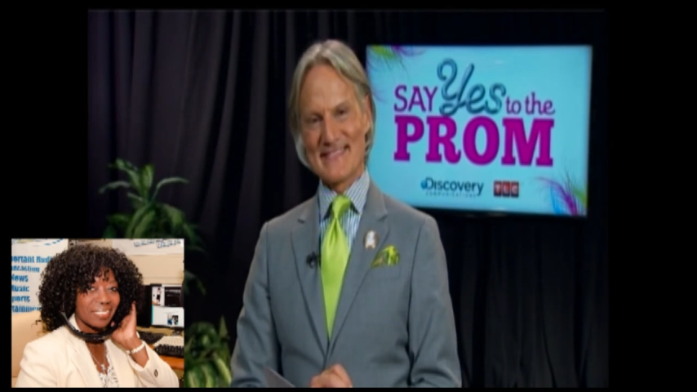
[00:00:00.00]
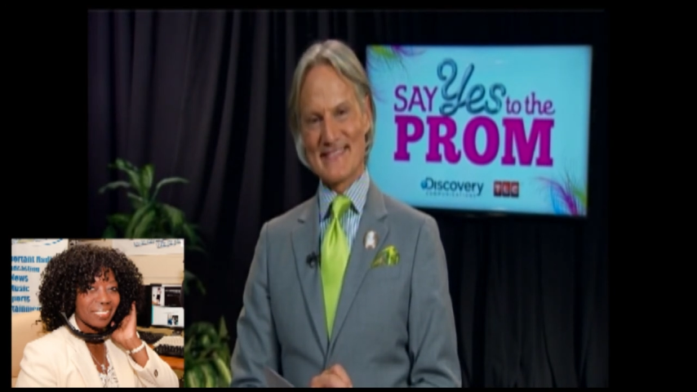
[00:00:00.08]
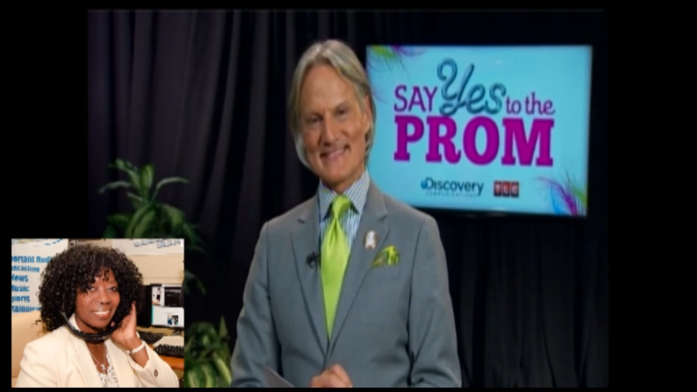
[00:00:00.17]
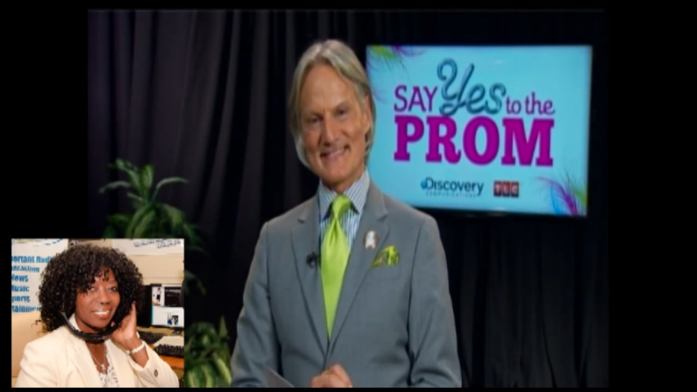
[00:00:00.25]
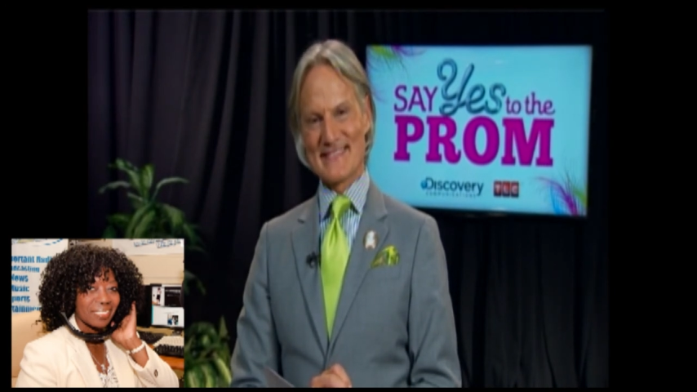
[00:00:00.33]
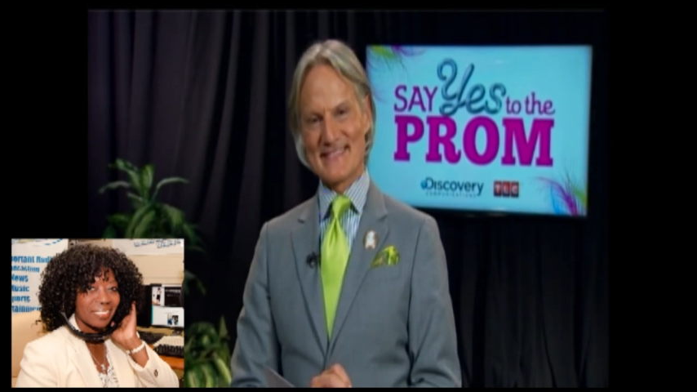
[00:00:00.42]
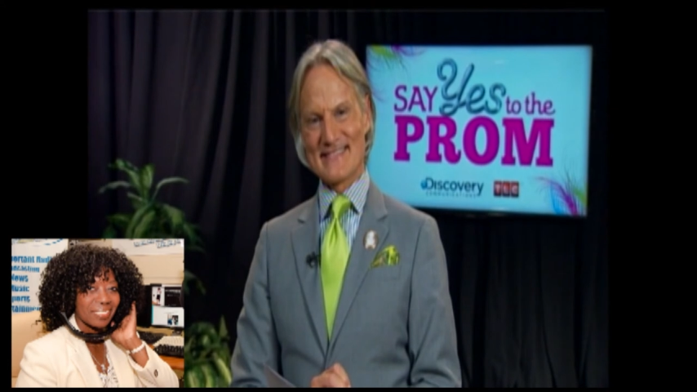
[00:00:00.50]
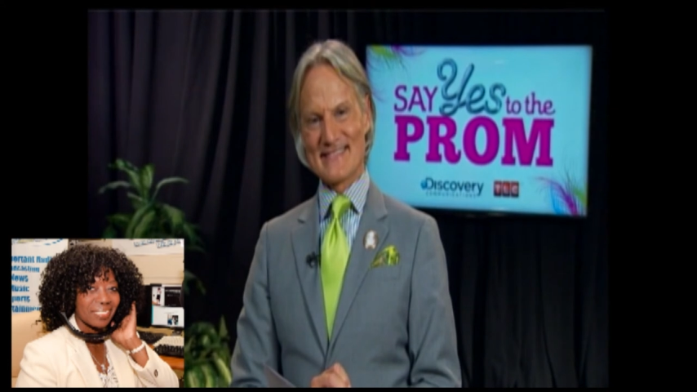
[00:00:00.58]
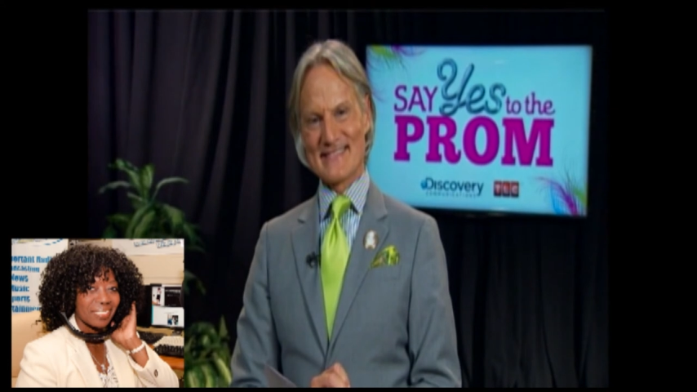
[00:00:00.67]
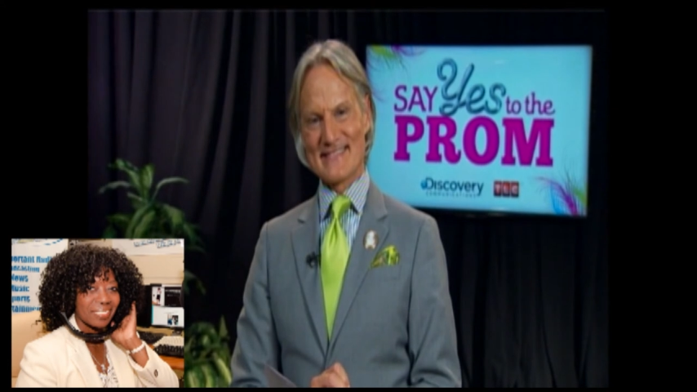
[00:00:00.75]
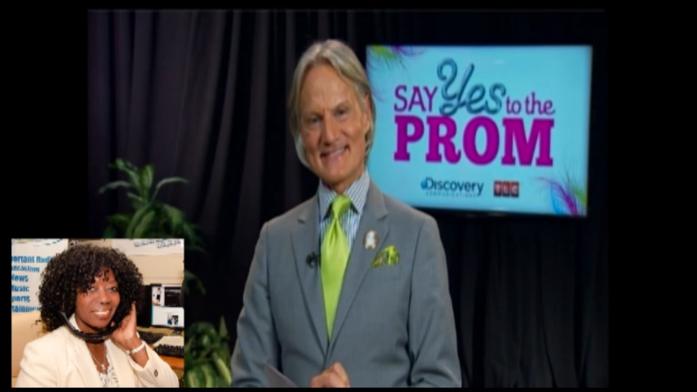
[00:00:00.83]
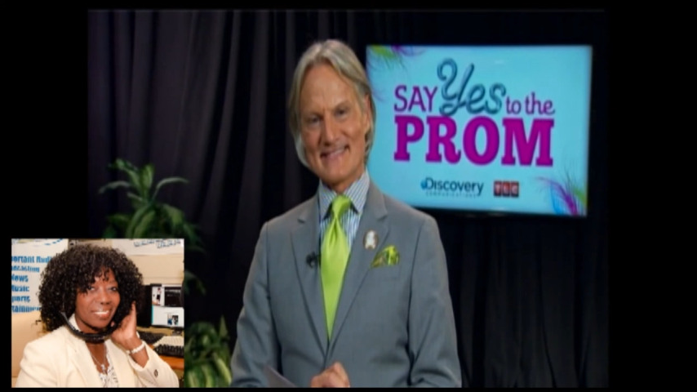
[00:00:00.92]

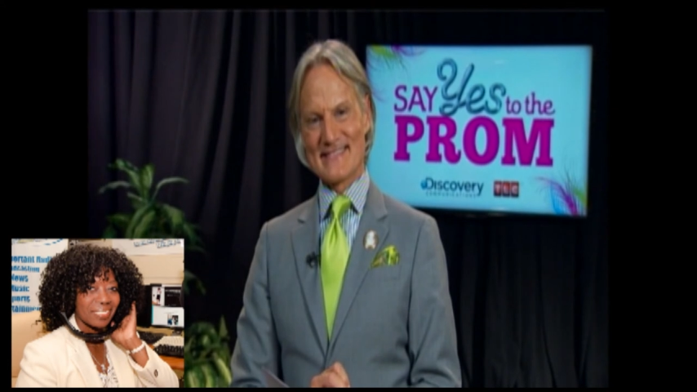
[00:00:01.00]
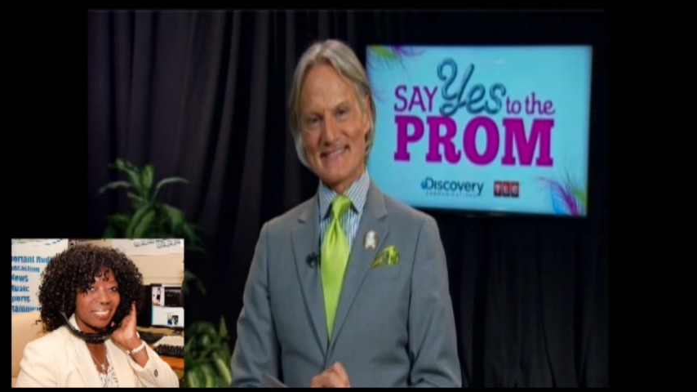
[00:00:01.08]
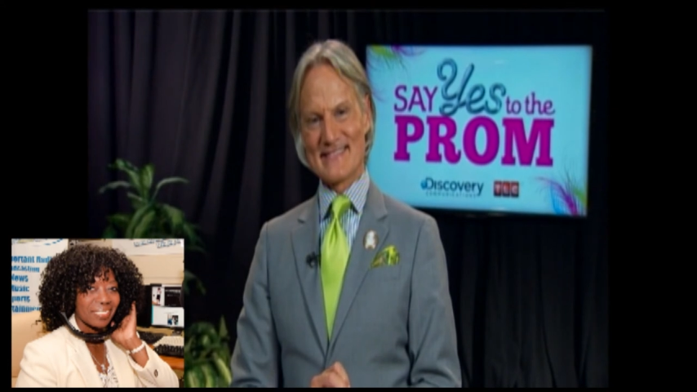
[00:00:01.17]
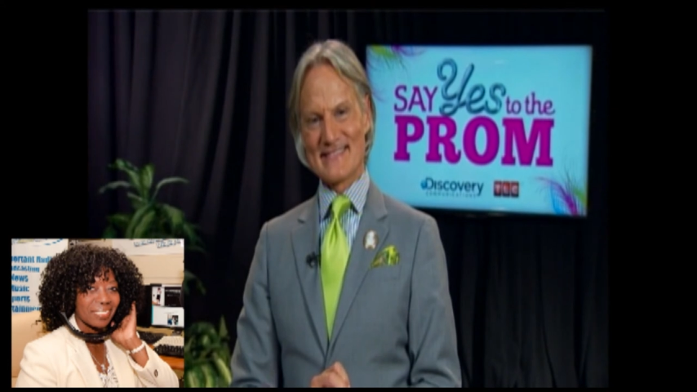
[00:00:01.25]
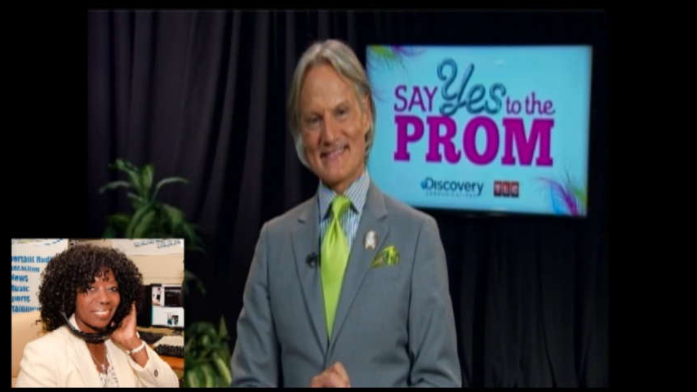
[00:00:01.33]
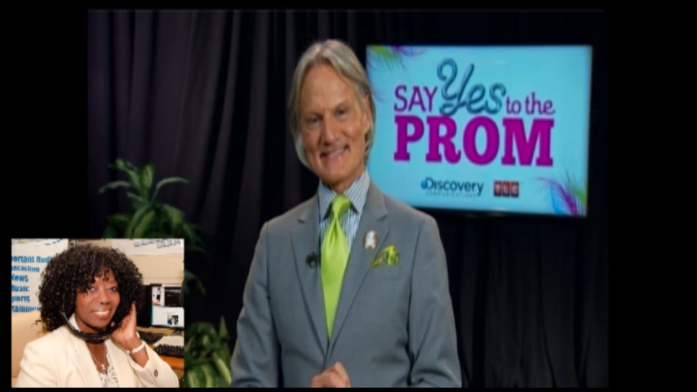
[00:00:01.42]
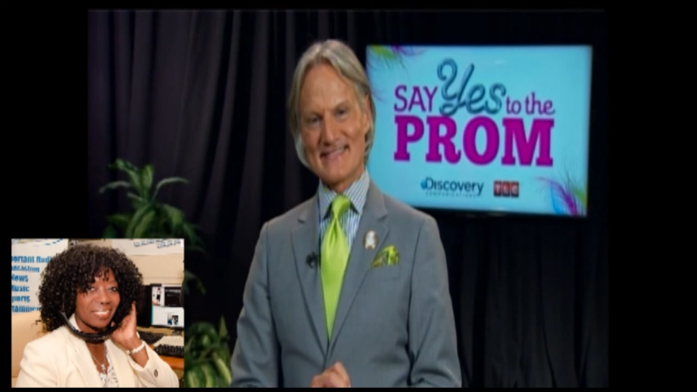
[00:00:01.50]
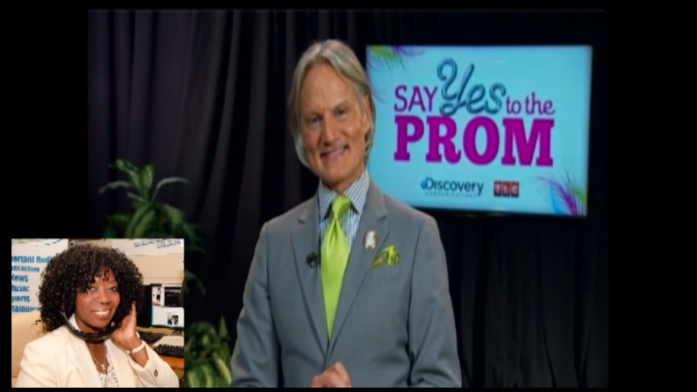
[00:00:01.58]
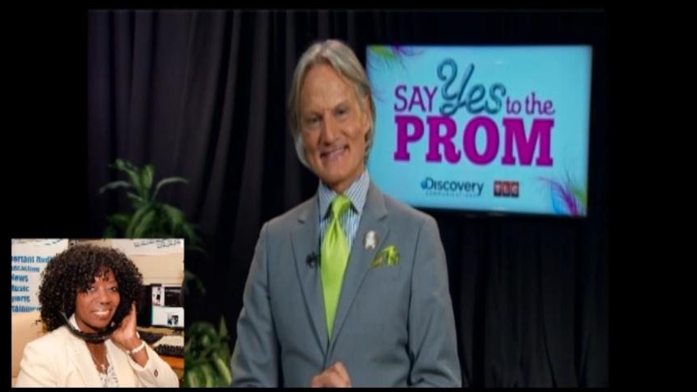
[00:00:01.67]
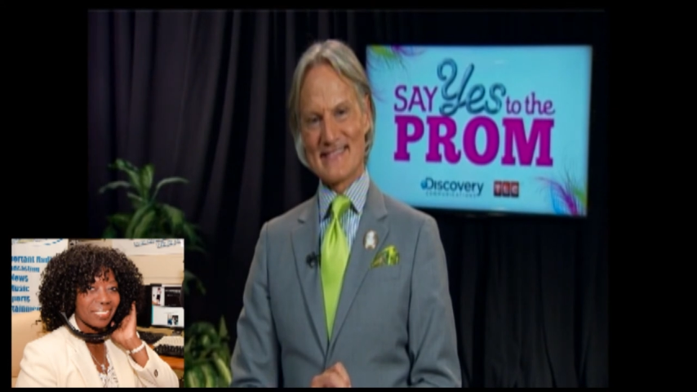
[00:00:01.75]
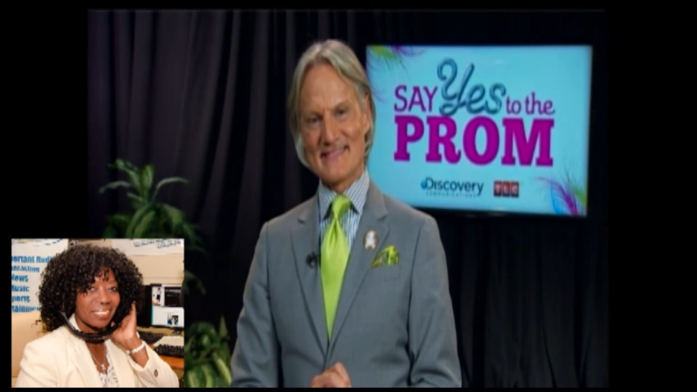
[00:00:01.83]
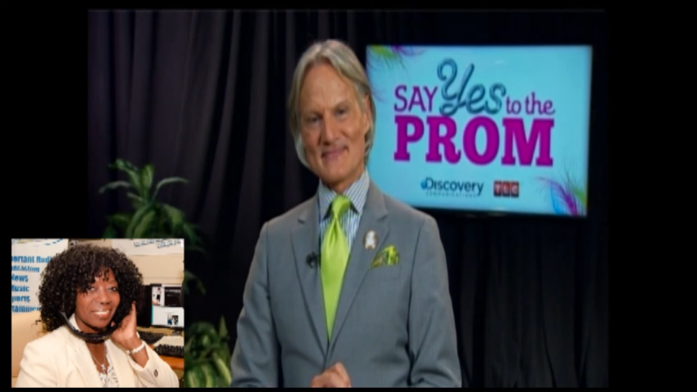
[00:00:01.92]
Nobody speaks.